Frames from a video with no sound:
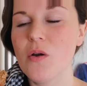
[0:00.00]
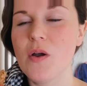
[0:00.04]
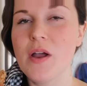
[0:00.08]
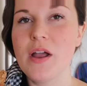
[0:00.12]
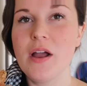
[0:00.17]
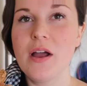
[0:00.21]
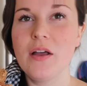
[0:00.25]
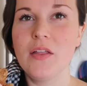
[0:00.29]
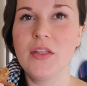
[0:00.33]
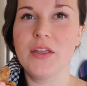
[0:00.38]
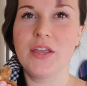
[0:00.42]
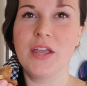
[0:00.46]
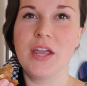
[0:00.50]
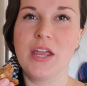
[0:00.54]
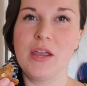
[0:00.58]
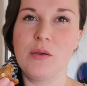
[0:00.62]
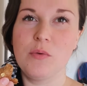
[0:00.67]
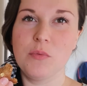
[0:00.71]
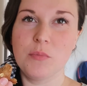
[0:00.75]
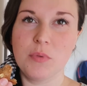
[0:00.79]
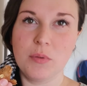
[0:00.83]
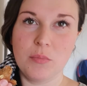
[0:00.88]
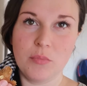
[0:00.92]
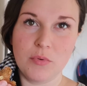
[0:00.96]
I like
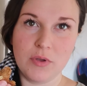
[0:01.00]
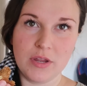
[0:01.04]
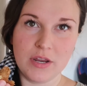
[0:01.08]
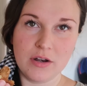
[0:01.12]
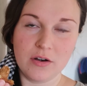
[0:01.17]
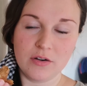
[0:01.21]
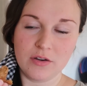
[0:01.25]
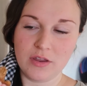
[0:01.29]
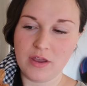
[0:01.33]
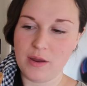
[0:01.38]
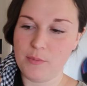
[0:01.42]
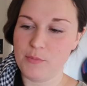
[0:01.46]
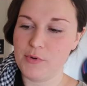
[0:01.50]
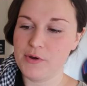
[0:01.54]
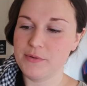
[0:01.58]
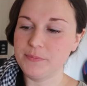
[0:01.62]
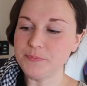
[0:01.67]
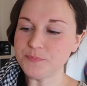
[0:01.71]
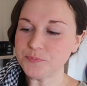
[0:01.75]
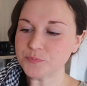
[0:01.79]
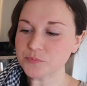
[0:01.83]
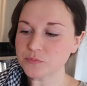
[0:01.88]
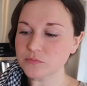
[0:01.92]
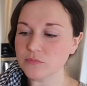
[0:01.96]
hate when people eat on
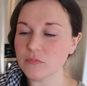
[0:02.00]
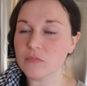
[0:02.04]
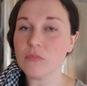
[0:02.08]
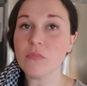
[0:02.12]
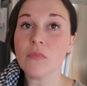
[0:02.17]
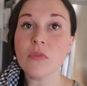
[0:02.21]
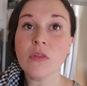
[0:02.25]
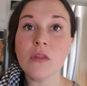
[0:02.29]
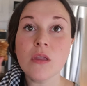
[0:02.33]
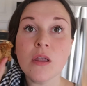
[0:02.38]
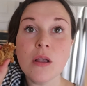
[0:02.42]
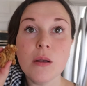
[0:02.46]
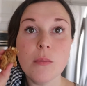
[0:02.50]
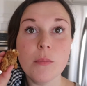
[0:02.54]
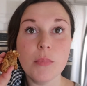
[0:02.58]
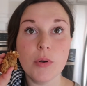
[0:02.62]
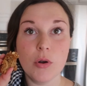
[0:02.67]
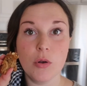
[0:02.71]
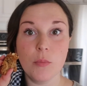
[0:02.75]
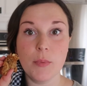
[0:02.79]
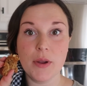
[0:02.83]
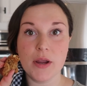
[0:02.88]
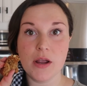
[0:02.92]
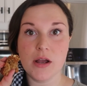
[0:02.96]
camera,
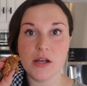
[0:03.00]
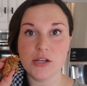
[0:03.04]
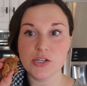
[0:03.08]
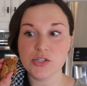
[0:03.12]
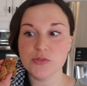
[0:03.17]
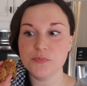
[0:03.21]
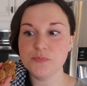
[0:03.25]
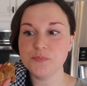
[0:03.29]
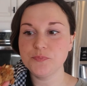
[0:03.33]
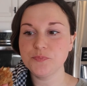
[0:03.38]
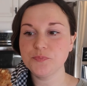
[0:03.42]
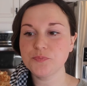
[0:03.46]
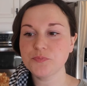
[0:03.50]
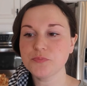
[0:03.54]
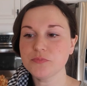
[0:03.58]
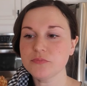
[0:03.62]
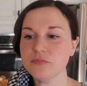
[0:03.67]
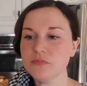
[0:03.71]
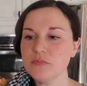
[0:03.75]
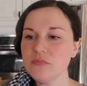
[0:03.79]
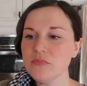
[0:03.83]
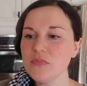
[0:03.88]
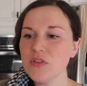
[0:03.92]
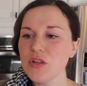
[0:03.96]
but oh my gosh,
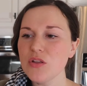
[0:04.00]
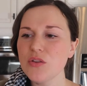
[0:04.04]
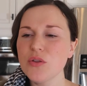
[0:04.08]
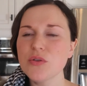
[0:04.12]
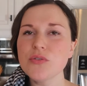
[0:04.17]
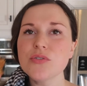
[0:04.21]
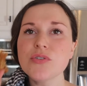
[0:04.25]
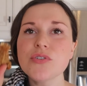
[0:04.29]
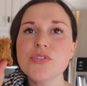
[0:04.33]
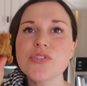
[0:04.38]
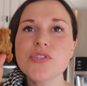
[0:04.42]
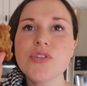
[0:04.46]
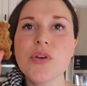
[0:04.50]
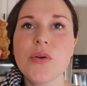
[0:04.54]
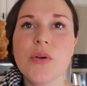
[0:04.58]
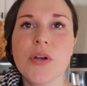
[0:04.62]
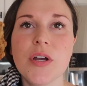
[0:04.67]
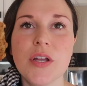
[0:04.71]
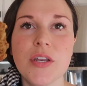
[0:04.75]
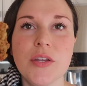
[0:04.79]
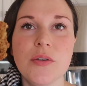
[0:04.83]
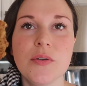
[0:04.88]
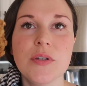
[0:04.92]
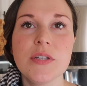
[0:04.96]
those are so
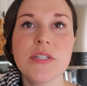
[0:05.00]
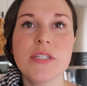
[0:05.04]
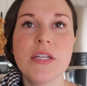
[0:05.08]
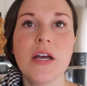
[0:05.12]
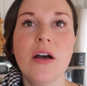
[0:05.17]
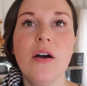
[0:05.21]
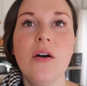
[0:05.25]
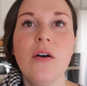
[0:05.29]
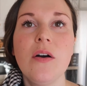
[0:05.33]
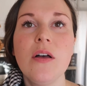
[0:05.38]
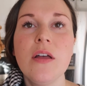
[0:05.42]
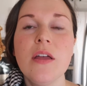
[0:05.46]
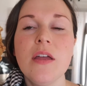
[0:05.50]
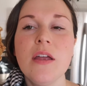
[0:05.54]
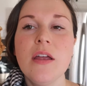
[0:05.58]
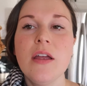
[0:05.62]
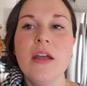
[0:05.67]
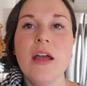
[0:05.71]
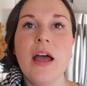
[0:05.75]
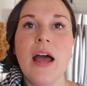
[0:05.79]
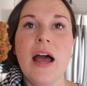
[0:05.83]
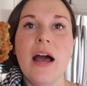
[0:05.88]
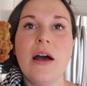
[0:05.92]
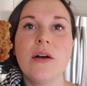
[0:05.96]
good. You can tell
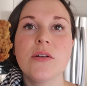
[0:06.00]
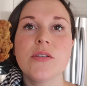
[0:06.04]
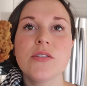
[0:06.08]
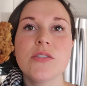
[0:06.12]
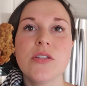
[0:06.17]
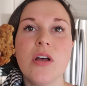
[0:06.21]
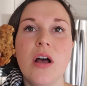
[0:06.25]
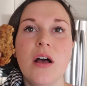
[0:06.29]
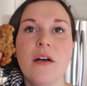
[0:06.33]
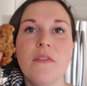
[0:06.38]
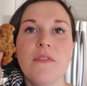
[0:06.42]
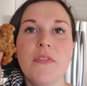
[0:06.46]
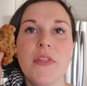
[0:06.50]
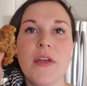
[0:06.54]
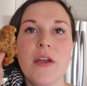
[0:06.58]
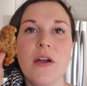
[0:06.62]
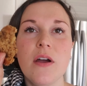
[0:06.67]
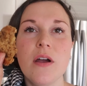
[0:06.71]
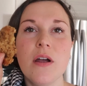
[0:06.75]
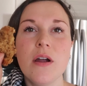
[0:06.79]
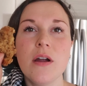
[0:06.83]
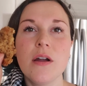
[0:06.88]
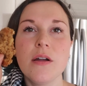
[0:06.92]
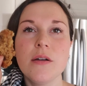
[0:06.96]
how soft they
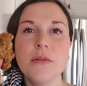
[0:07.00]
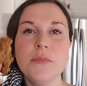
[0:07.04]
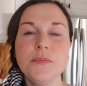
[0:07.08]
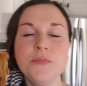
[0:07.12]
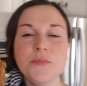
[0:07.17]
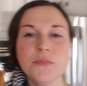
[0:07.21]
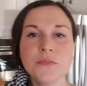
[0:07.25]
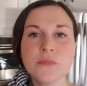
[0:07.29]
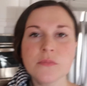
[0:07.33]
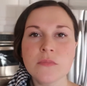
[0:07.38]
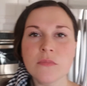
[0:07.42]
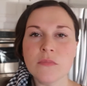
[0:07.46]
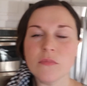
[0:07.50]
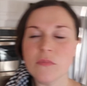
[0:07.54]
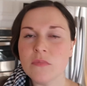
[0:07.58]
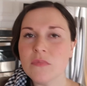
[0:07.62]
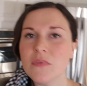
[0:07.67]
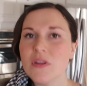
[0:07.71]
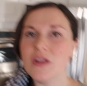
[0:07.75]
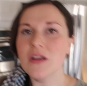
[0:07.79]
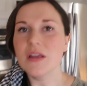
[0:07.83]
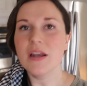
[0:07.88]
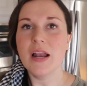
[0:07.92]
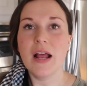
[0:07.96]
are
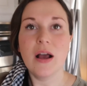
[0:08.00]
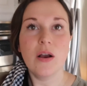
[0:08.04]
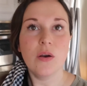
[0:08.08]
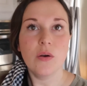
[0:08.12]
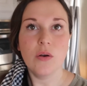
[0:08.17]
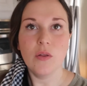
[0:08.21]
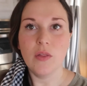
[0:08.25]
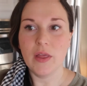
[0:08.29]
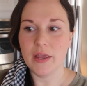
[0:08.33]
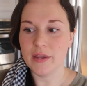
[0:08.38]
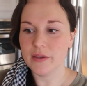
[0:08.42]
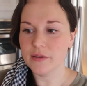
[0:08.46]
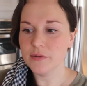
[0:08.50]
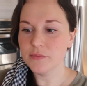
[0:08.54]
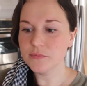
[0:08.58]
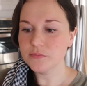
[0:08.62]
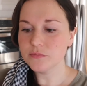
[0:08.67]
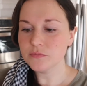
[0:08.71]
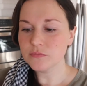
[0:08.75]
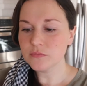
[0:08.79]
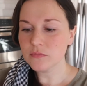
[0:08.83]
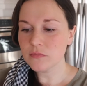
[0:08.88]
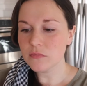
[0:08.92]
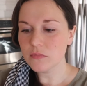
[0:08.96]
and how, like,
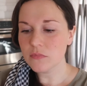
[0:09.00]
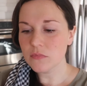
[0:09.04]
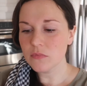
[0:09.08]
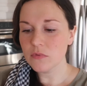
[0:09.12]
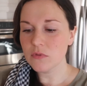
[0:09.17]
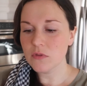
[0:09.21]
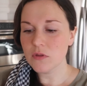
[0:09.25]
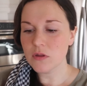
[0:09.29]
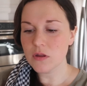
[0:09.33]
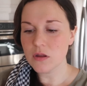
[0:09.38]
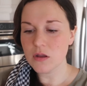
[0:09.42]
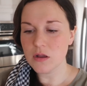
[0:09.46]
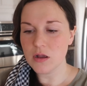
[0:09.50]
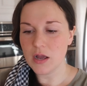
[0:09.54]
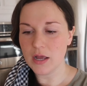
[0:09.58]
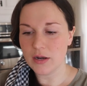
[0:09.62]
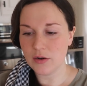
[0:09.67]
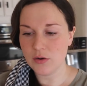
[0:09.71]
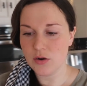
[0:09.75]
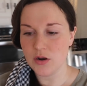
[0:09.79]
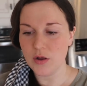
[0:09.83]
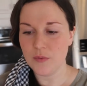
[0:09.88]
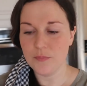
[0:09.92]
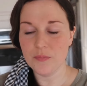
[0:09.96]
I
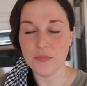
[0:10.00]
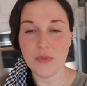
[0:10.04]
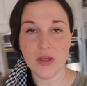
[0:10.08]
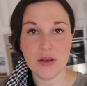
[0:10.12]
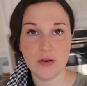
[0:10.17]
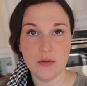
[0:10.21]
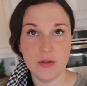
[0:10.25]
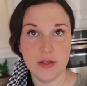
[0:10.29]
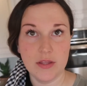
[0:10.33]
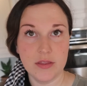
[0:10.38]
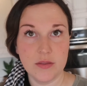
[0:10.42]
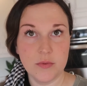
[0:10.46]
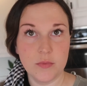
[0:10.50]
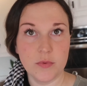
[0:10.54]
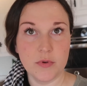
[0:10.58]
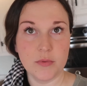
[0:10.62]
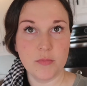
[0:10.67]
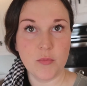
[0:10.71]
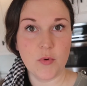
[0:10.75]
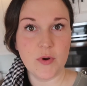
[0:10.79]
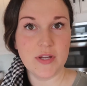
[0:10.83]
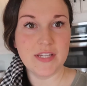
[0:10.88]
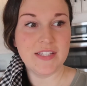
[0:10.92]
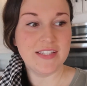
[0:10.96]
don't know, I don't like the
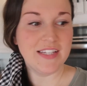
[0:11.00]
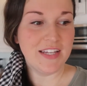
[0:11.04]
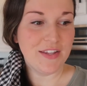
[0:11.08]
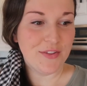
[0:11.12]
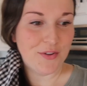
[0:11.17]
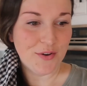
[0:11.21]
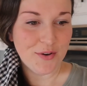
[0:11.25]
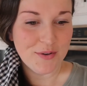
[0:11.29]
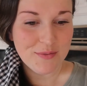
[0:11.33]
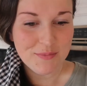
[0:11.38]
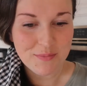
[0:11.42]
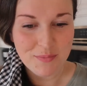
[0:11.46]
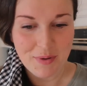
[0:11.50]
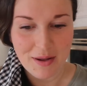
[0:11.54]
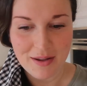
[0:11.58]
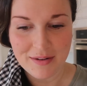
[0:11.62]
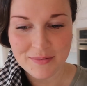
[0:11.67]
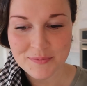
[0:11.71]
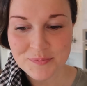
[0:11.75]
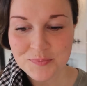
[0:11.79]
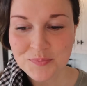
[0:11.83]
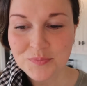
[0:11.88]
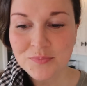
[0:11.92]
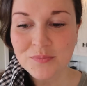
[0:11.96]
word moist either, but
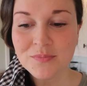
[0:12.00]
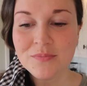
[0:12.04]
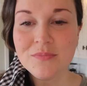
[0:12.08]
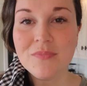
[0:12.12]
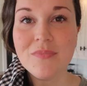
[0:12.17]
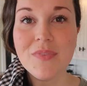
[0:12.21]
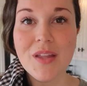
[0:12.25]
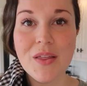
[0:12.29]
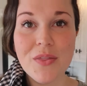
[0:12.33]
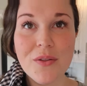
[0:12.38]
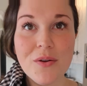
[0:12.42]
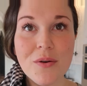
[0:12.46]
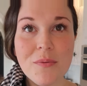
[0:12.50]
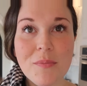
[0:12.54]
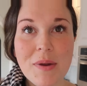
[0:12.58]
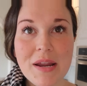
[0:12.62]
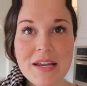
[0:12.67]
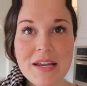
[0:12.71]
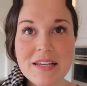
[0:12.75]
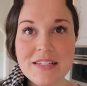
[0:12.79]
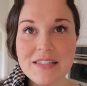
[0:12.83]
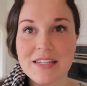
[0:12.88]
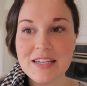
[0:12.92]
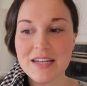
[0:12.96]
they're
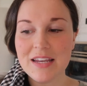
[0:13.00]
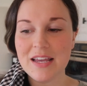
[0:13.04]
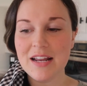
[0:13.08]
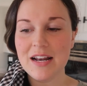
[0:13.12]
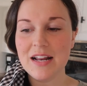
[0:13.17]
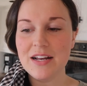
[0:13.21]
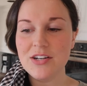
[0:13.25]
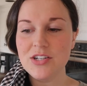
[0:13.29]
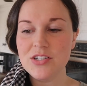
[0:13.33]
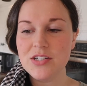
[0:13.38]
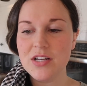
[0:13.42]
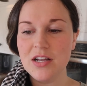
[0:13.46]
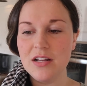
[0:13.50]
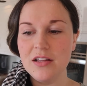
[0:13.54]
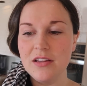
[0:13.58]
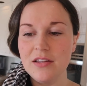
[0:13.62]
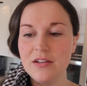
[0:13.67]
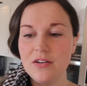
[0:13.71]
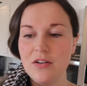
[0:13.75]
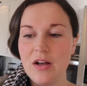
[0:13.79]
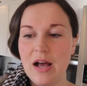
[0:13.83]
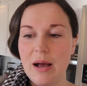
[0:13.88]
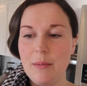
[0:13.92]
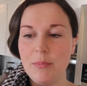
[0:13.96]
amazing. And I just got a
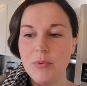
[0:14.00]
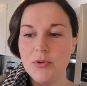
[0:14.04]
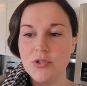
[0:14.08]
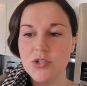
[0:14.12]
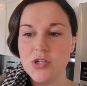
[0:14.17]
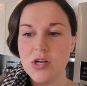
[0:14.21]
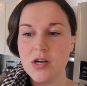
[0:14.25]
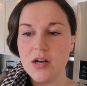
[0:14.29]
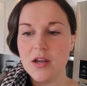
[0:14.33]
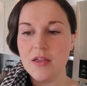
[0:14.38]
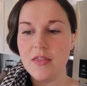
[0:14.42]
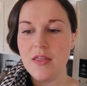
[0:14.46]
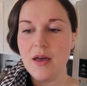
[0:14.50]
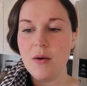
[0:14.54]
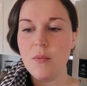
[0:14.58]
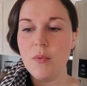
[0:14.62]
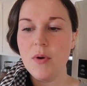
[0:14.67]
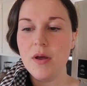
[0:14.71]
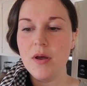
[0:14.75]
little apple chunk in that